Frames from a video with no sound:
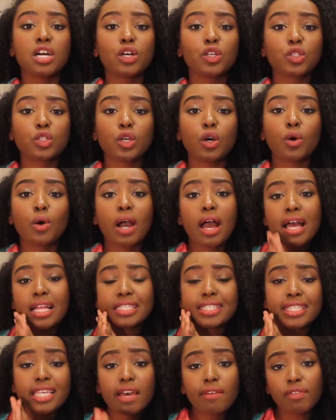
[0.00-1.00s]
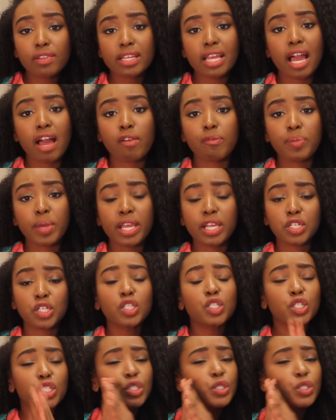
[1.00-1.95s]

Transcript: So definitely have patience.